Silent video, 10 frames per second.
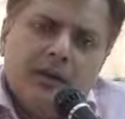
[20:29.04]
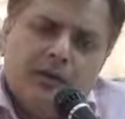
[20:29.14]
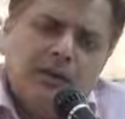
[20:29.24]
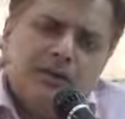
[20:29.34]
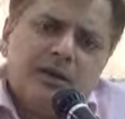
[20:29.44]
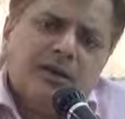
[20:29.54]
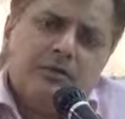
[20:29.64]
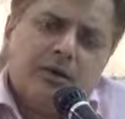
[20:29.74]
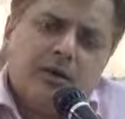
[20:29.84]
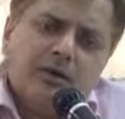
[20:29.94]
Inflation
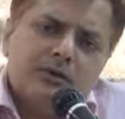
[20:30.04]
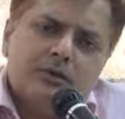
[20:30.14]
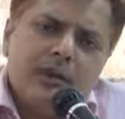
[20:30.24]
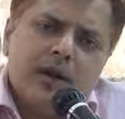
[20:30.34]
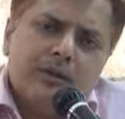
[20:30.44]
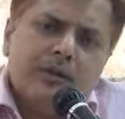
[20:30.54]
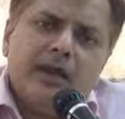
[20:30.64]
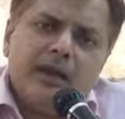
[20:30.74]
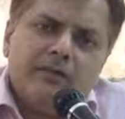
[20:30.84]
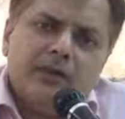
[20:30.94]
is because today
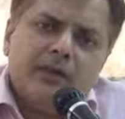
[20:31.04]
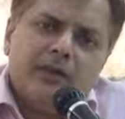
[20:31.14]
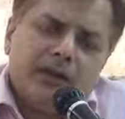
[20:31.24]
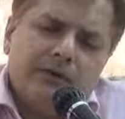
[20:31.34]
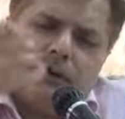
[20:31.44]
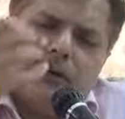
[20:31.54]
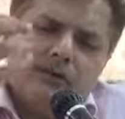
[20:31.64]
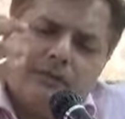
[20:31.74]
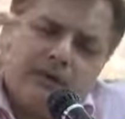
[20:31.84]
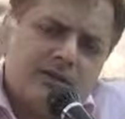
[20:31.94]
RBI governor and
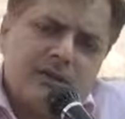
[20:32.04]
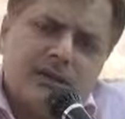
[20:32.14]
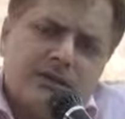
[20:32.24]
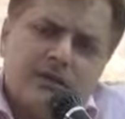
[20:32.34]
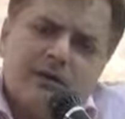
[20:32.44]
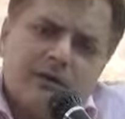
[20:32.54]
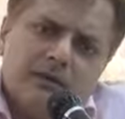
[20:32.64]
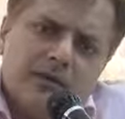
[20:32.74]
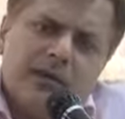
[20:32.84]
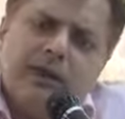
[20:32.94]
finance minister
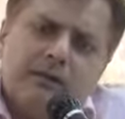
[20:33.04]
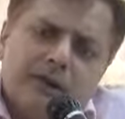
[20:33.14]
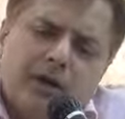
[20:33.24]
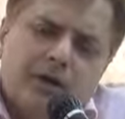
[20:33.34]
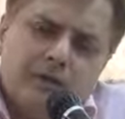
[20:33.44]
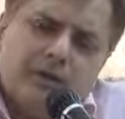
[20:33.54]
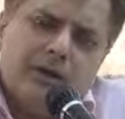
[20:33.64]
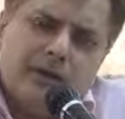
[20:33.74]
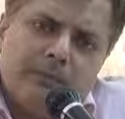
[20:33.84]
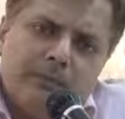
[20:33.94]
and the elite men on
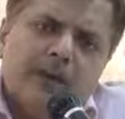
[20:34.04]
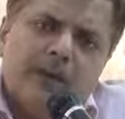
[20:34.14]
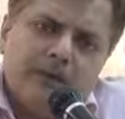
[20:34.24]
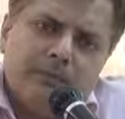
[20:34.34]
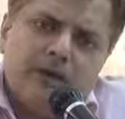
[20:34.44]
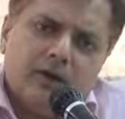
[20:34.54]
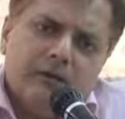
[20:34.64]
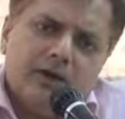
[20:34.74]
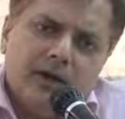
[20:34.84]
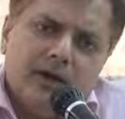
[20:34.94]
whom they depend
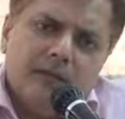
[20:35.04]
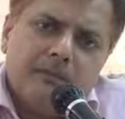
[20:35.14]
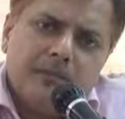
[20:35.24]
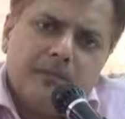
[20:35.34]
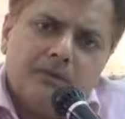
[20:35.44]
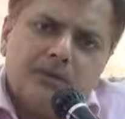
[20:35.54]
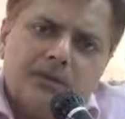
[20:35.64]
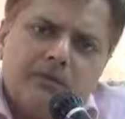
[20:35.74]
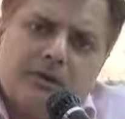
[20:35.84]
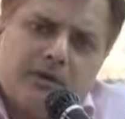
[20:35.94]
on media for
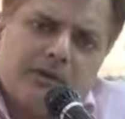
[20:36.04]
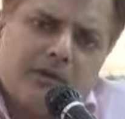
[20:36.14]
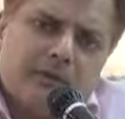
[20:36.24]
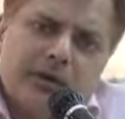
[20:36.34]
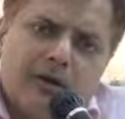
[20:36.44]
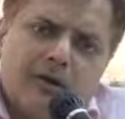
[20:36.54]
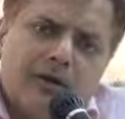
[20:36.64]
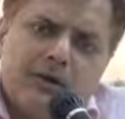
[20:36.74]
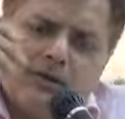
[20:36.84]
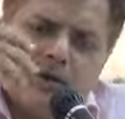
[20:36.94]
survival, they depend
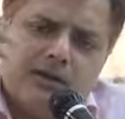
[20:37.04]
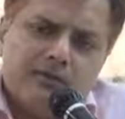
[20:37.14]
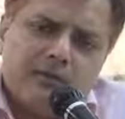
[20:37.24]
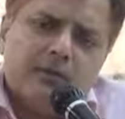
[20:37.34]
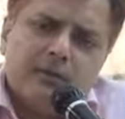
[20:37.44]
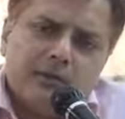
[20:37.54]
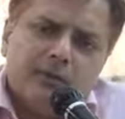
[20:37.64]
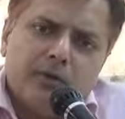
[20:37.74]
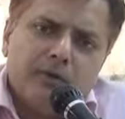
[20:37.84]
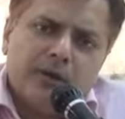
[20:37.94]
on industrialists from whom
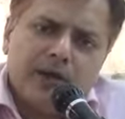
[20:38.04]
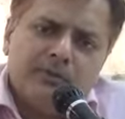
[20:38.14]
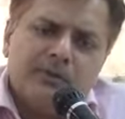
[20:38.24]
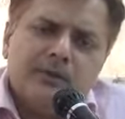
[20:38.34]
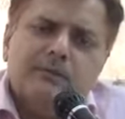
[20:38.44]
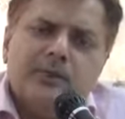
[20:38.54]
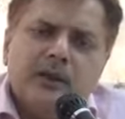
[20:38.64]
they want bribes.